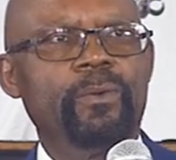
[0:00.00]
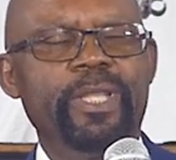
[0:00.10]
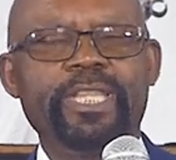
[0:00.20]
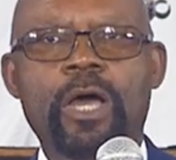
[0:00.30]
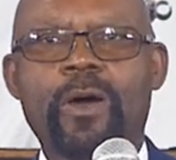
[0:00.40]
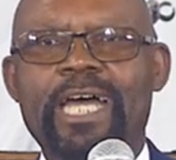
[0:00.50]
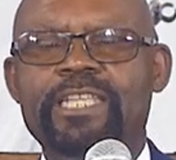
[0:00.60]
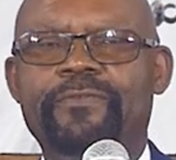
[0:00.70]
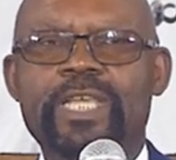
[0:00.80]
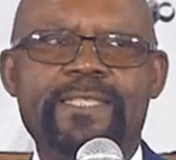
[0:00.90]
with our
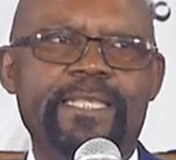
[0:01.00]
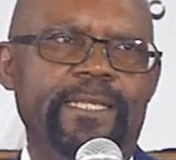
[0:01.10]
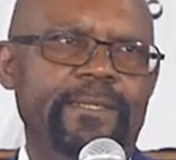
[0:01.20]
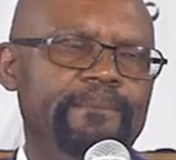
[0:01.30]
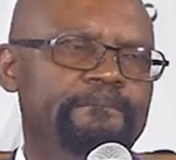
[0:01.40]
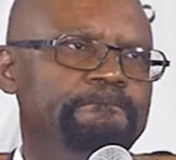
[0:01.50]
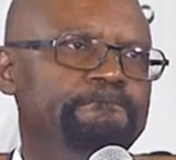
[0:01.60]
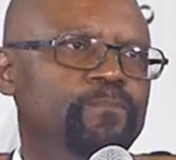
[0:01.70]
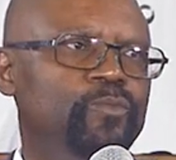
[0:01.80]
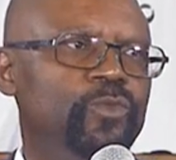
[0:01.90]
adversity.
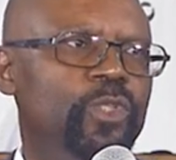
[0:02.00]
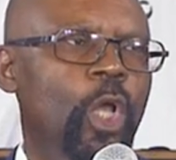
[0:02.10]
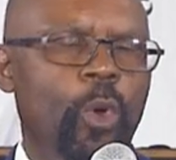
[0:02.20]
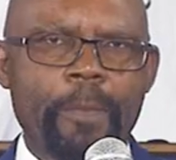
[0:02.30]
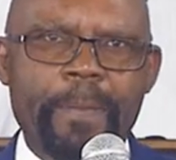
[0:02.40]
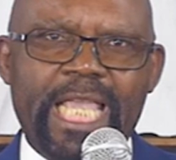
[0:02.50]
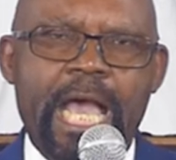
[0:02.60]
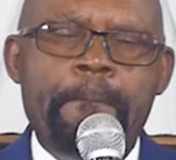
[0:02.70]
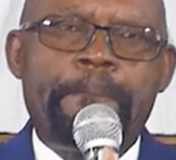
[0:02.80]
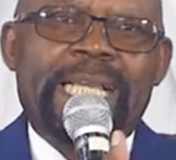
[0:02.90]
We
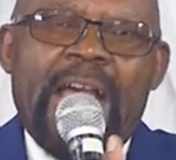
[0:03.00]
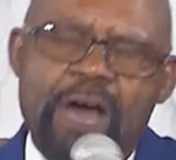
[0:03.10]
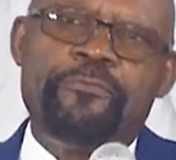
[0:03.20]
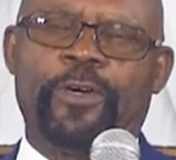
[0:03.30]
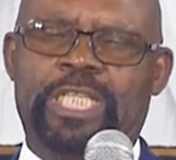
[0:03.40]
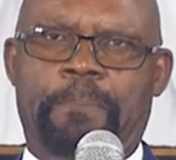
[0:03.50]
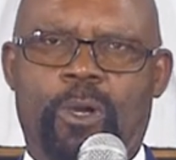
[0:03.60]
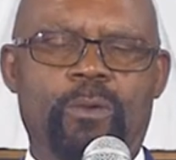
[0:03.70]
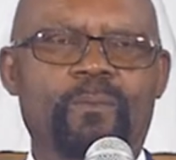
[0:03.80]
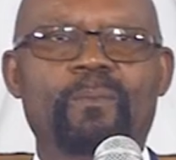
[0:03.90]
become
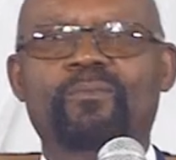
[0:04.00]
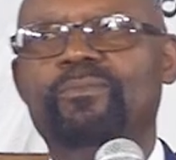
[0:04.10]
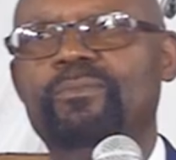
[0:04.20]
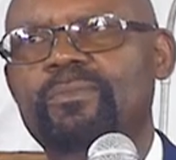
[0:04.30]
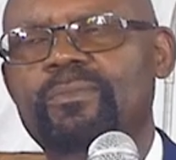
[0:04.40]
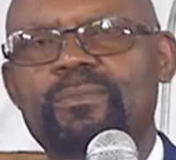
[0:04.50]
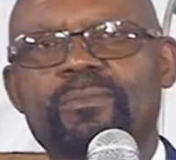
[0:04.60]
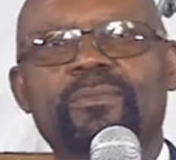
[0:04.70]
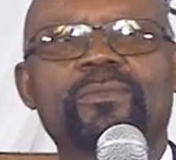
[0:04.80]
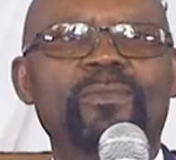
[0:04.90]
comfortable
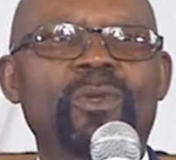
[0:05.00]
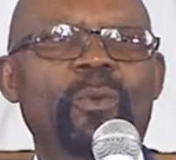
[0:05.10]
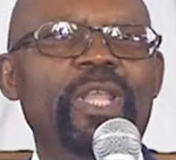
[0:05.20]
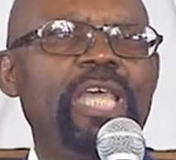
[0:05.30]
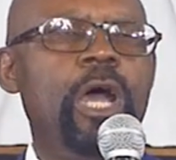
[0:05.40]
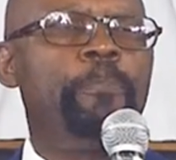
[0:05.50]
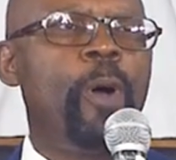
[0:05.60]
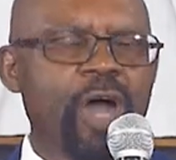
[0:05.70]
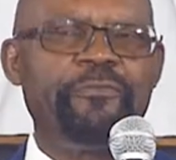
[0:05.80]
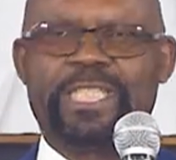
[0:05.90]
with our
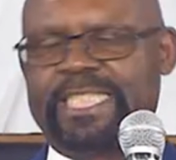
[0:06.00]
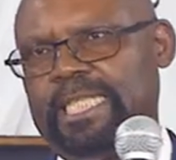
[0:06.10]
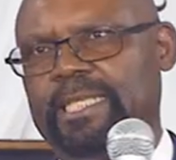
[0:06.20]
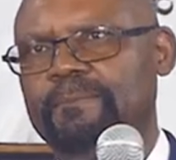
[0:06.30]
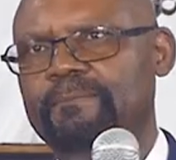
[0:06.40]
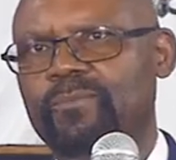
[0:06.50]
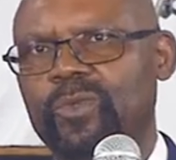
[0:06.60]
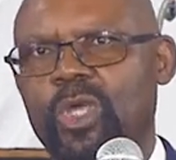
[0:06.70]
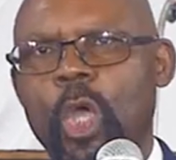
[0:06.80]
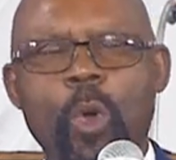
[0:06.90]
poverty.
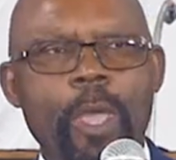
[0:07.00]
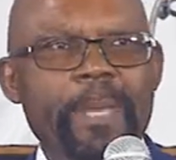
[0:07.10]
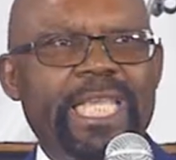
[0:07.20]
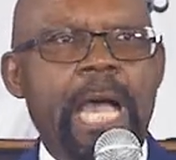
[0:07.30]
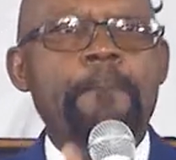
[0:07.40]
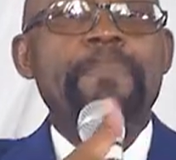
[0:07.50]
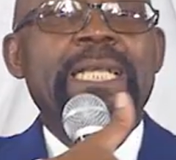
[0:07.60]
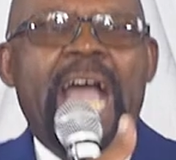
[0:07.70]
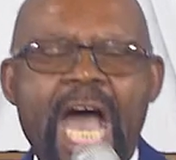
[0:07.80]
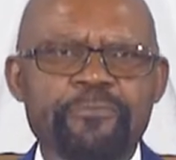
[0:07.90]
We
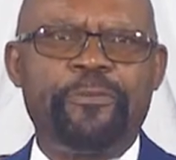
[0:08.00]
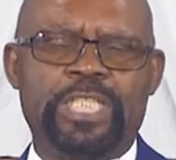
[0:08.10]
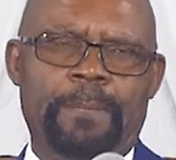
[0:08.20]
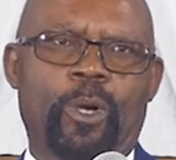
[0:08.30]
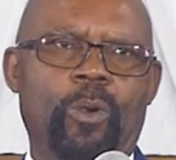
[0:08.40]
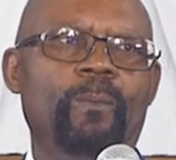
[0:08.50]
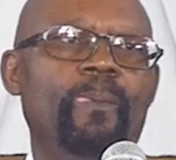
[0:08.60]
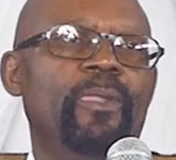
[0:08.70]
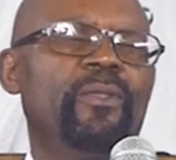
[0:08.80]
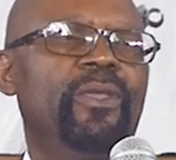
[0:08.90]
become comfortable
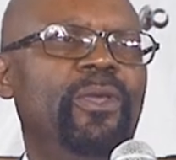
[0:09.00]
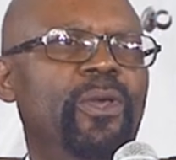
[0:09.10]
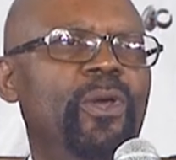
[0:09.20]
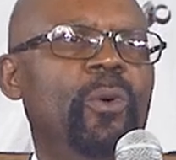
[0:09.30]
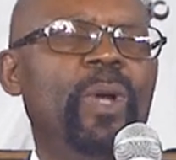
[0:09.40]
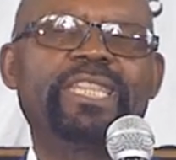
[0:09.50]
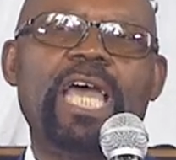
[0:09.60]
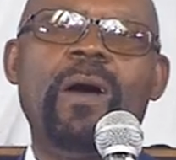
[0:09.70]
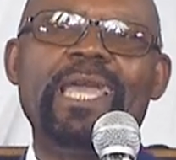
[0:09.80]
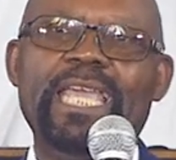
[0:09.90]

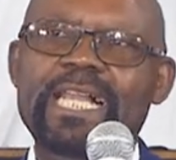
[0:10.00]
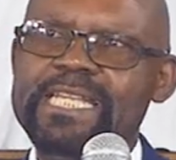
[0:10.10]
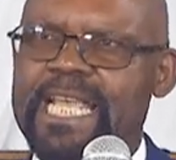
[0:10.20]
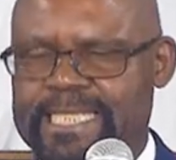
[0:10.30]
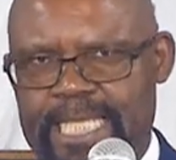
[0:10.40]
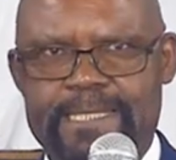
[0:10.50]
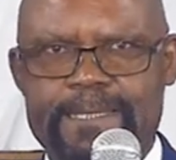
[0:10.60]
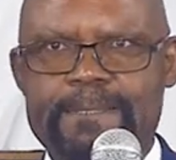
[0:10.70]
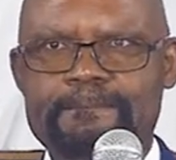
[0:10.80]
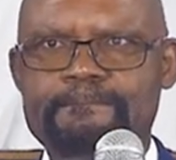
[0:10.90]
with our
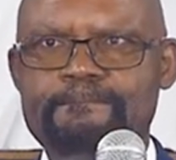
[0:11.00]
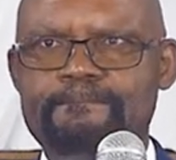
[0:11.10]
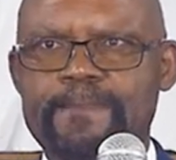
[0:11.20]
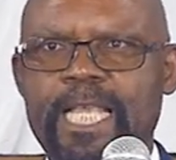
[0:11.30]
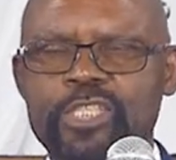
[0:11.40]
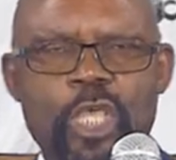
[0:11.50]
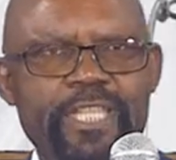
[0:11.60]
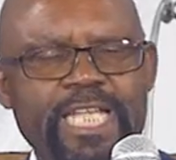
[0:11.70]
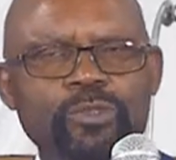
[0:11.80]
illnesses so